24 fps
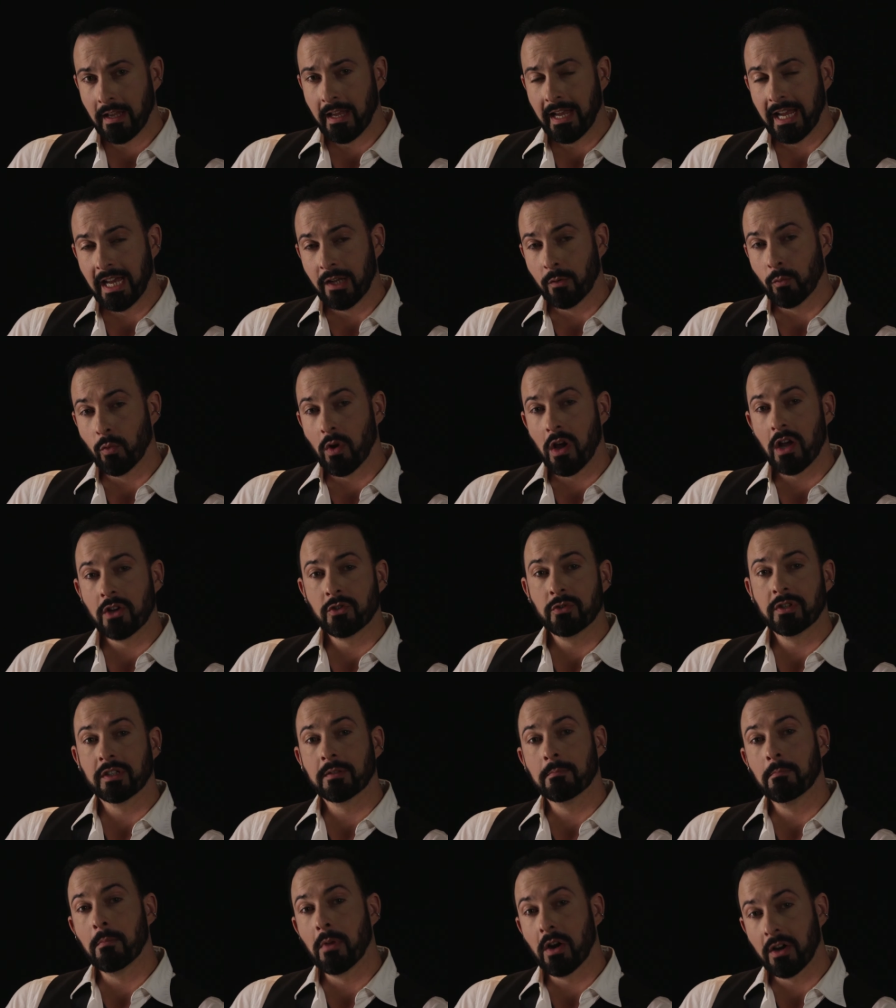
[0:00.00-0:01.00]
and
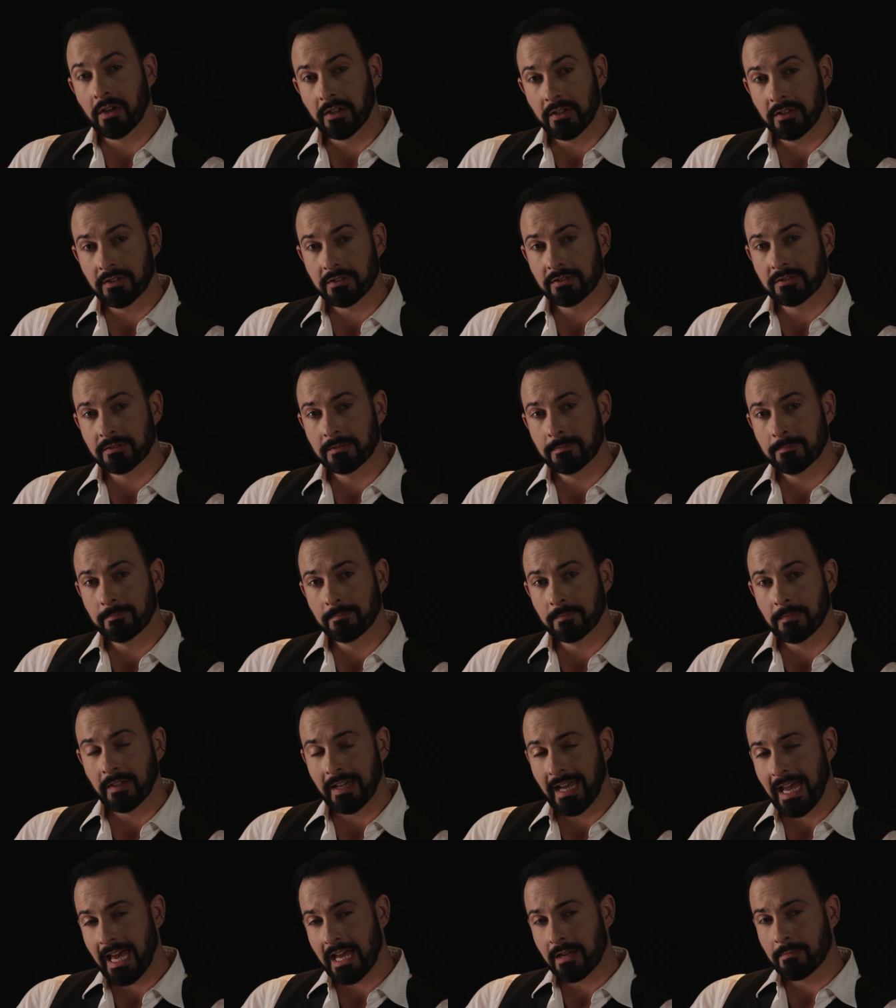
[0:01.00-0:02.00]
Roderick Marcus.
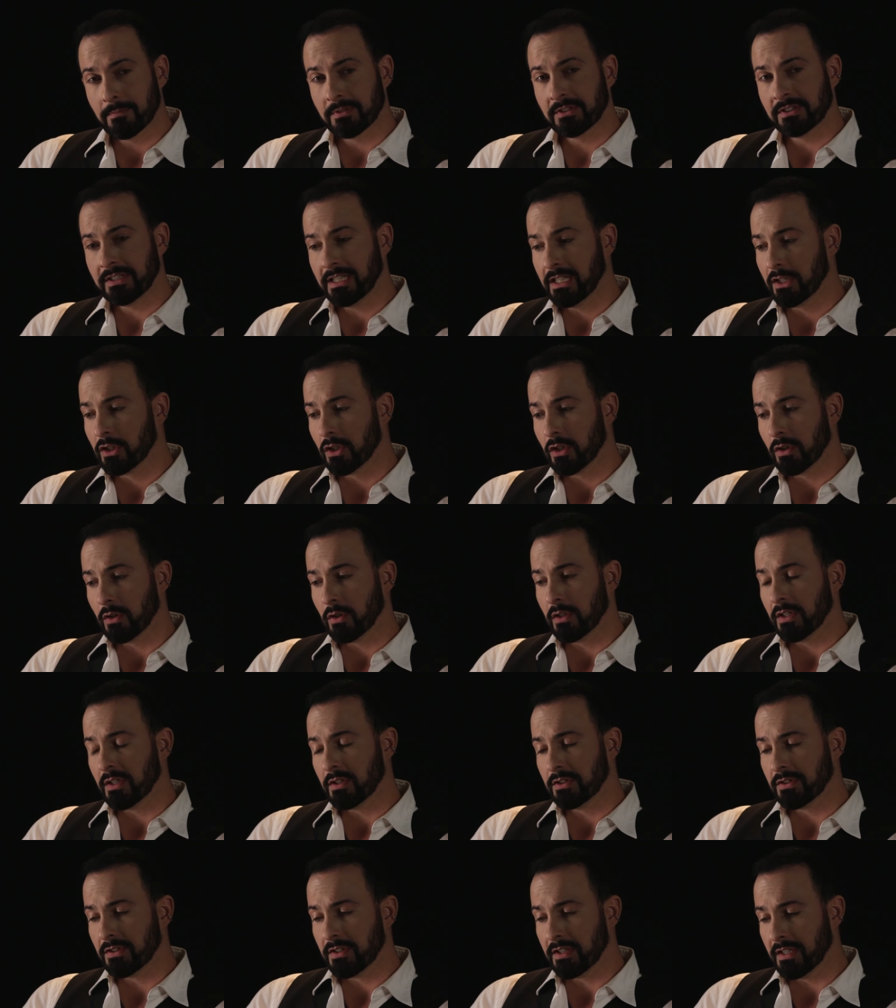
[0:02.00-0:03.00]
Now, Adam Seeger
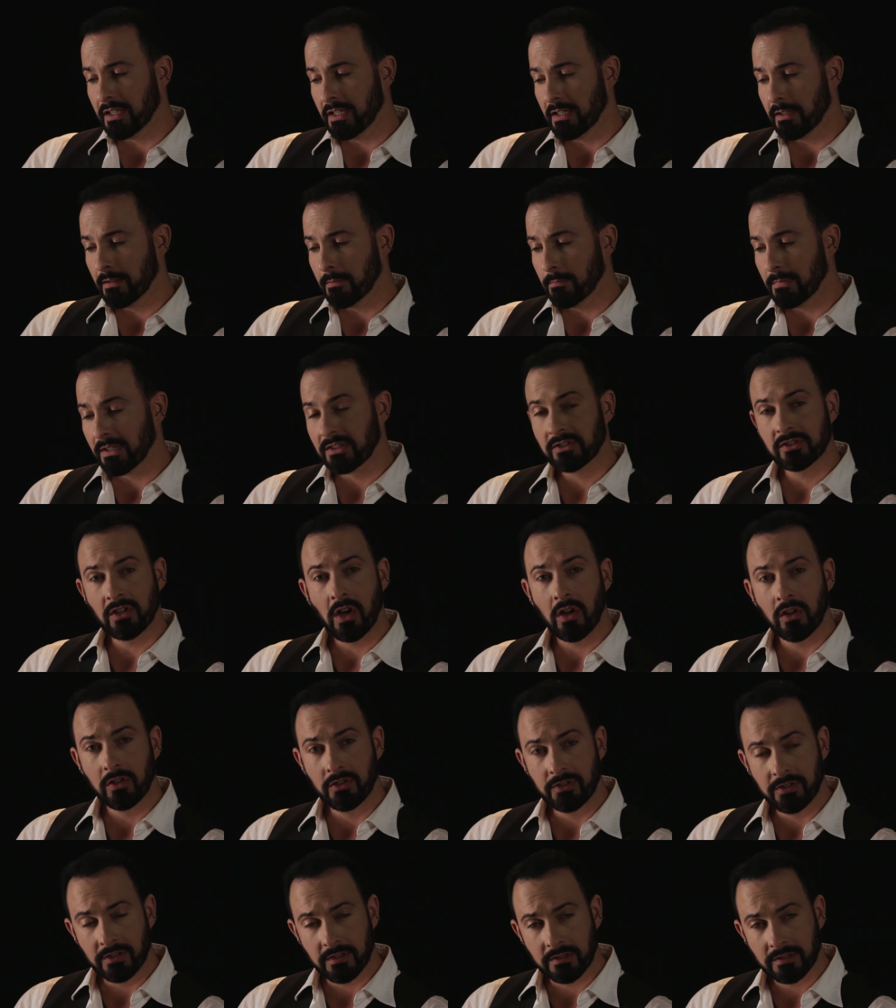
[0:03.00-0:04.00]
is the
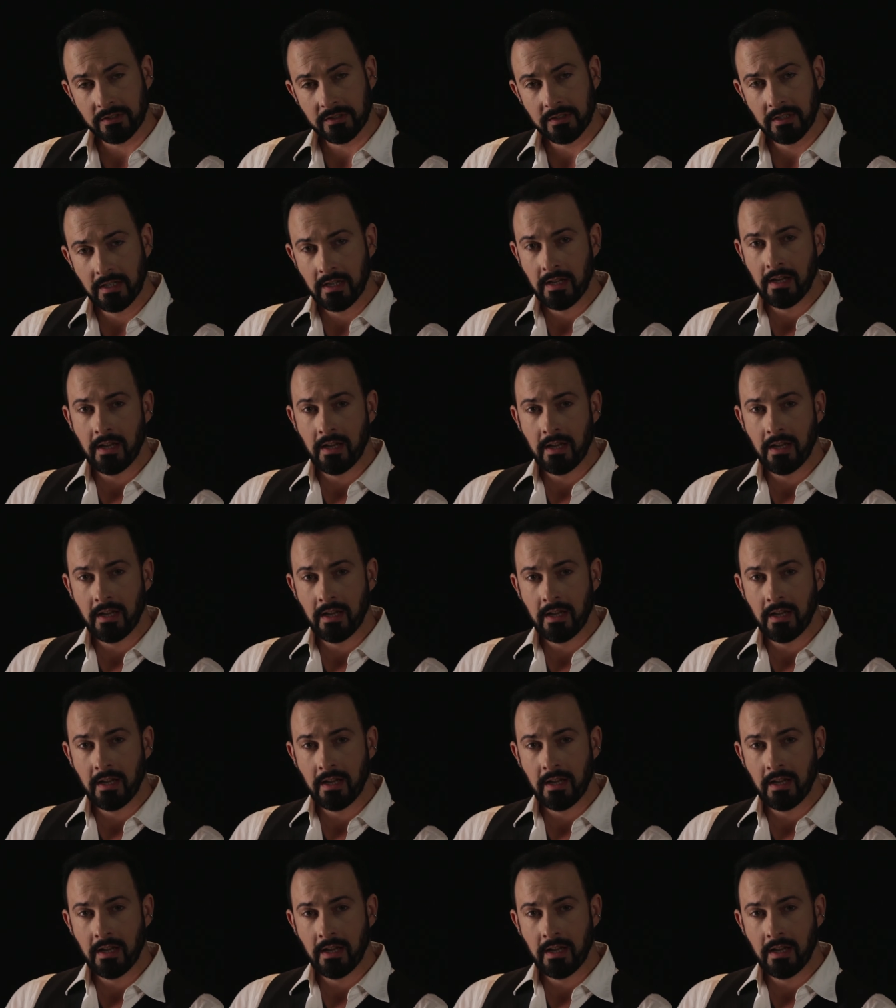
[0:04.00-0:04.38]
mixologist,